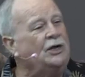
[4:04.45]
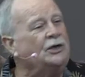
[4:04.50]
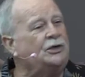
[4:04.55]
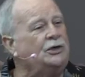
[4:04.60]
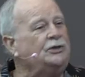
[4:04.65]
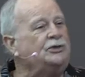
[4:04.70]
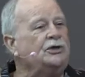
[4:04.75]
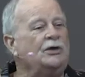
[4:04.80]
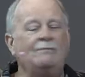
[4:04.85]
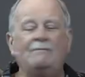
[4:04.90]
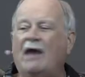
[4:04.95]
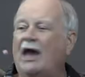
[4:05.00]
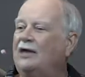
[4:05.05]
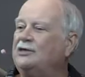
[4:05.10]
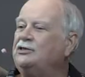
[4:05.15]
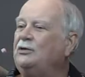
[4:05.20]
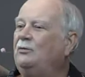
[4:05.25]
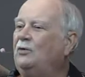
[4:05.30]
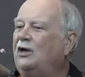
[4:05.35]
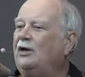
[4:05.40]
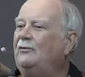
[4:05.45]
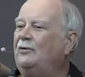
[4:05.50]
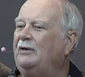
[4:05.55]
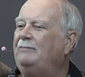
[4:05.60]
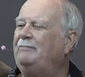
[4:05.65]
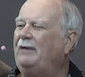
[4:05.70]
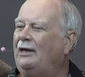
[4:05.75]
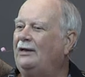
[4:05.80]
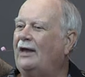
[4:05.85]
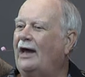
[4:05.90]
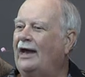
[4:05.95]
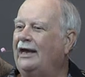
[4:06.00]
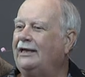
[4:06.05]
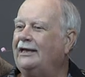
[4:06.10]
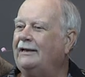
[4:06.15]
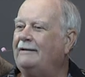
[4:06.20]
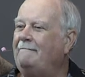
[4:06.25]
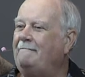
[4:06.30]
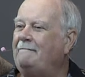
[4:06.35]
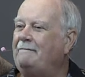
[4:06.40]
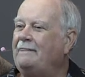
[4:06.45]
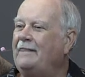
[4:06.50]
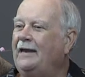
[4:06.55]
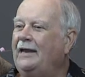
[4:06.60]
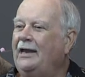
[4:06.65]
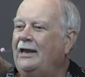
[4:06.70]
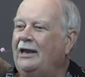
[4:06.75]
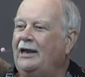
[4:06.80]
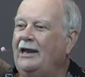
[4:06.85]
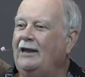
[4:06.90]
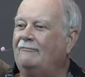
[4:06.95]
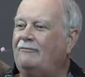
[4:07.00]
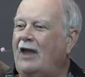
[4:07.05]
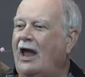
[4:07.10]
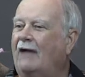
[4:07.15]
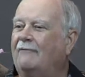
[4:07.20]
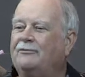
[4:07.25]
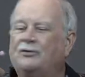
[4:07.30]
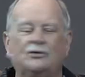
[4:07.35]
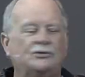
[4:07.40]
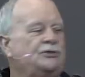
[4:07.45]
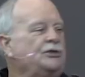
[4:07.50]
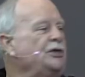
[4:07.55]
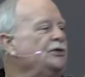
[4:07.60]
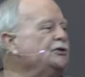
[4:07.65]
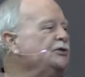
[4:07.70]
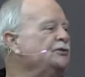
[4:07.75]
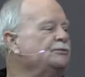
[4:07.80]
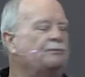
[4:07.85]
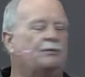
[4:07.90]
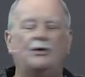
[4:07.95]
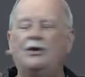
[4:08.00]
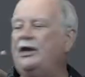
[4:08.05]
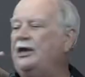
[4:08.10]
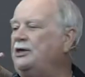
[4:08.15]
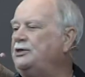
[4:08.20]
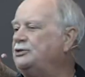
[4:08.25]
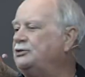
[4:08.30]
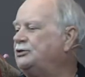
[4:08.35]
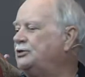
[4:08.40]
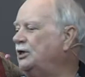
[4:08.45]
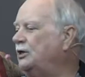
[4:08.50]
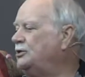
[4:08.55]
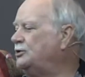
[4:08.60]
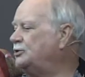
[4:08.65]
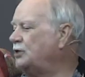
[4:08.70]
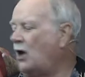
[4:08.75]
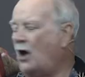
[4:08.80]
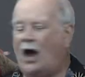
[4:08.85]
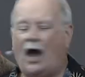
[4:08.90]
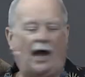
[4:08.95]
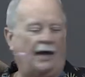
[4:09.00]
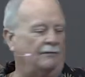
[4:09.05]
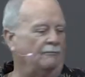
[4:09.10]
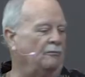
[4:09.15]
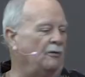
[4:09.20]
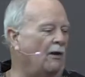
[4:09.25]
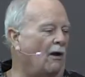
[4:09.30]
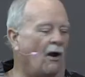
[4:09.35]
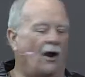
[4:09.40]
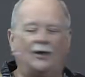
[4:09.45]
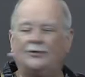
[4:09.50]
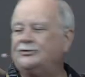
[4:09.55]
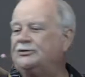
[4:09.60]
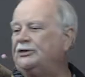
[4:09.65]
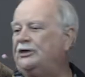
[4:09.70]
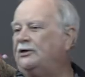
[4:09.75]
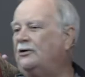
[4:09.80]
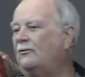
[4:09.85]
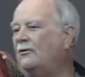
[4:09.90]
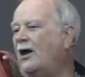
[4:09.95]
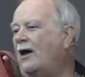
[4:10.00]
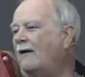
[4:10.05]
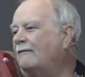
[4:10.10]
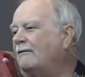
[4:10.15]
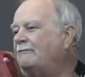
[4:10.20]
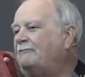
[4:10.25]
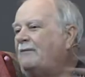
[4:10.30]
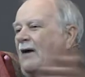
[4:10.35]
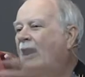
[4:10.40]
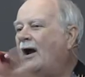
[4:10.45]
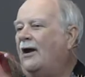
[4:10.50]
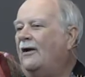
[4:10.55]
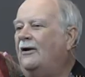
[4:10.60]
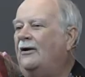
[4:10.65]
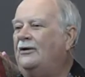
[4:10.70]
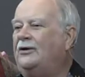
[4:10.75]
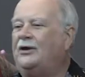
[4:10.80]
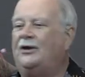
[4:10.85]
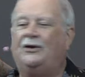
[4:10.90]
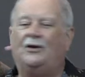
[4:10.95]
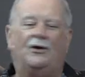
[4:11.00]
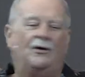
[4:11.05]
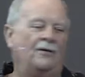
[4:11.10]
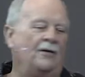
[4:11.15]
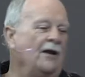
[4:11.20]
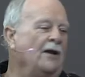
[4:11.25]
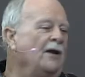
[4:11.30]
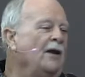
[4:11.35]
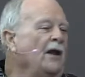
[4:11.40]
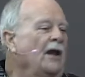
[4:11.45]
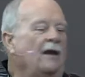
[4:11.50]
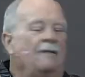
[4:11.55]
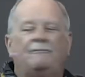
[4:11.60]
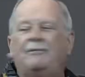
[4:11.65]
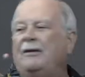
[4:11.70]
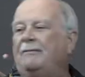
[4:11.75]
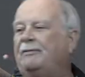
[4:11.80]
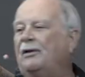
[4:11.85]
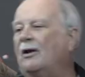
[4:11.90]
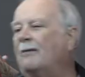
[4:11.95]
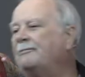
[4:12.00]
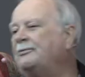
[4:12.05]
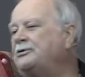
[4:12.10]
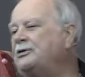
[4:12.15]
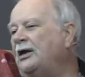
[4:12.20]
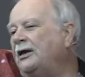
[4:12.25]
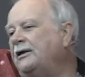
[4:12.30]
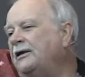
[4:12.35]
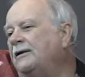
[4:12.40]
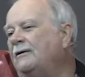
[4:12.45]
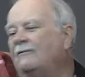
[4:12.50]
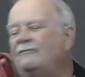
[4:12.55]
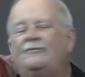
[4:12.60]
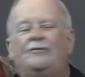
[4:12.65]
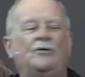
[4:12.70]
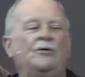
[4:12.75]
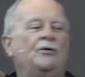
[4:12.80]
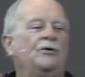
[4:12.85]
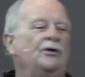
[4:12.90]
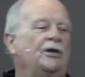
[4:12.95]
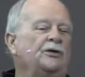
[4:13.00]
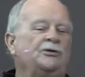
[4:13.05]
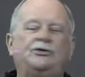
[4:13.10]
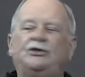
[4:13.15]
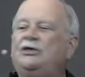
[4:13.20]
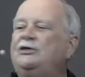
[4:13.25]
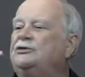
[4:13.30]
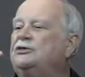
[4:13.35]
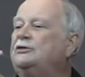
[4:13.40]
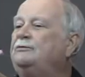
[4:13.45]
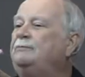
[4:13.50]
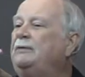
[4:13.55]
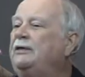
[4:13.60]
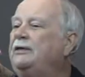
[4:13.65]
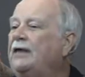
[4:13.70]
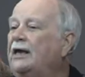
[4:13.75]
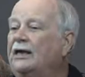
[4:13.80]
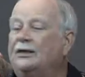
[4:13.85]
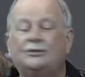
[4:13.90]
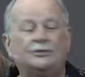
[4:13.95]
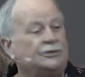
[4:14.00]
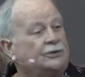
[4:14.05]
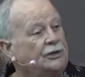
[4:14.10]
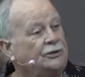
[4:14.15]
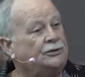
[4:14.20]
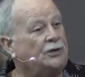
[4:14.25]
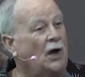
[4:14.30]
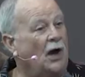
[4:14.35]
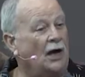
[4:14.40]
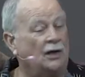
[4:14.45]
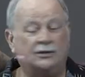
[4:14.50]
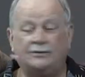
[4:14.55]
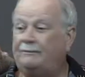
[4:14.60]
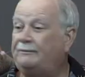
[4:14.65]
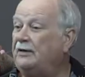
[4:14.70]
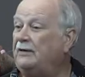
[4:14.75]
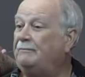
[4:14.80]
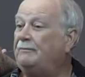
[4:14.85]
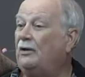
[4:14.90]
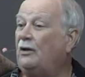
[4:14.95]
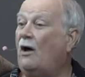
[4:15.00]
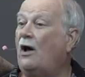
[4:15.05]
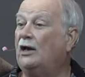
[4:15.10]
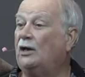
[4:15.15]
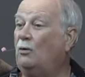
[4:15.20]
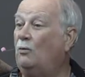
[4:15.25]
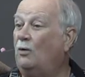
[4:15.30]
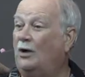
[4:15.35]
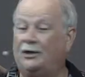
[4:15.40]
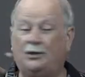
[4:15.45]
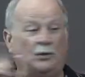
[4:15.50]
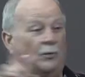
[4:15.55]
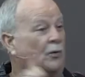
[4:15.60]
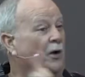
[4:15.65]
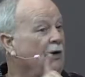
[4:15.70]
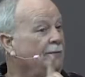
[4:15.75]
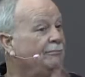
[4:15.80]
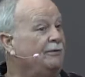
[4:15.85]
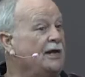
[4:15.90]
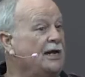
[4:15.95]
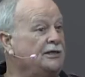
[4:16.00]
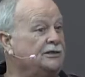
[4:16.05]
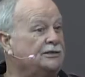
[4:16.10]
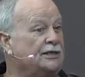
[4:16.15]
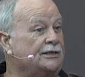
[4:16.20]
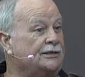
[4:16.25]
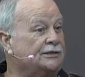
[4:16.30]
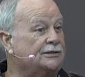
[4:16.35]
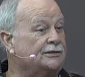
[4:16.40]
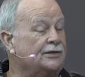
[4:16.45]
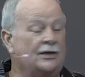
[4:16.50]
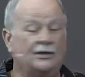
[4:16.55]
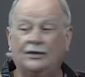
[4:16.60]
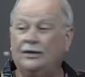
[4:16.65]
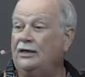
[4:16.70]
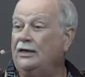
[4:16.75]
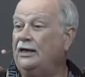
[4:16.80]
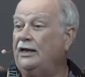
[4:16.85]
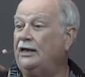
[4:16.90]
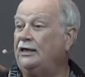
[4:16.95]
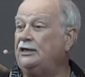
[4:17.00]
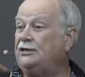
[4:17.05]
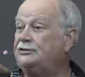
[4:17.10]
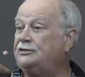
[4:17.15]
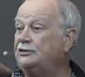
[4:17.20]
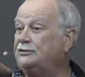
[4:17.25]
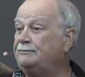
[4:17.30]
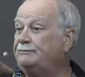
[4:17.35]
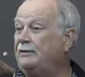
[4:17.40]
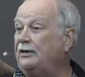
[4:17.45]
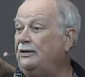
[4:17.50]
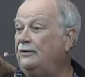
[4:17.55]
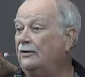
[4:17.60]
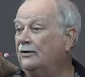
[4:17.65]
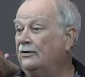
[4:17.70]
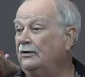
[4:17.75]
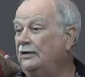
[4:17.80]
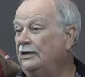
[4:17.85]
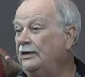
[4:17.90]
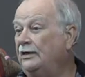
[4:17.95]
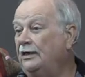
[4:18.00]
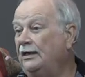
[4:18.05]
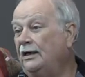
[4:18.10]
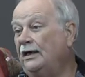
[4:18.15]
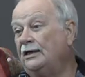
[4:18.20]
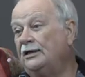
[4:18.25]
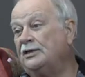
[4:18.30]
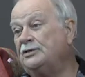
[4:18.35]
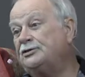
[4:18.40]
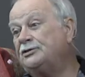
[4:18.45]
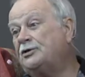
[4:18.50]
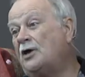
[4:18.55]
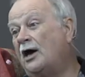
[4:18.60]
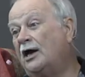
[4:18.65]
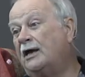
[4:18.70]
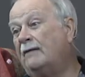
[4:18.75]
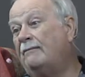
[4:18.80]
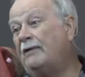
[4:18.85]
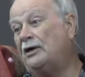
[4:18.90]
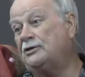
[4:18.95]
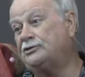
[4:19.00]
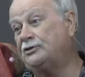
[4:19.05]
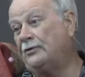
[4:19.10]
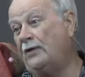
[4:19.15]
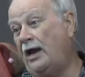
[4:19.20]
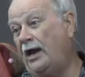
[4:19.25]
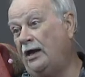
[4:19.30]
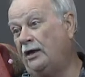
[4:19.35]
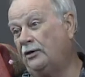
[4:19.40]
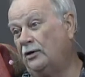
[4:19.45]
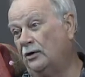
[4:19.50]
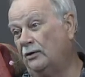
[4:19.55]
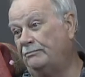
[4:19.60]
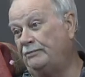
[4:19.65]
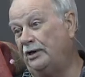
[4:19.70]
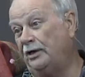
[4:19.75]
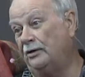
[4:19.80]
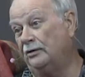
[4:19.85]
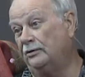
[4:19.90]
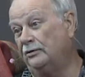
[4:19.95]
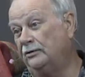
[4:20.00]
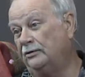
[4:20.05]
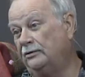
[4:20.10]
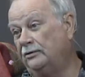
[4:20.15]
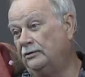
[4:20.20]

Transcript: Could you imagine what it would have been like? If after Jesus preached and taught, and we're all sitting around the fire, you know, and people are partaking of food, and Jesus begins to talk to people on a one to one basis. And he says, Peter, let's talk about your anger, Peter.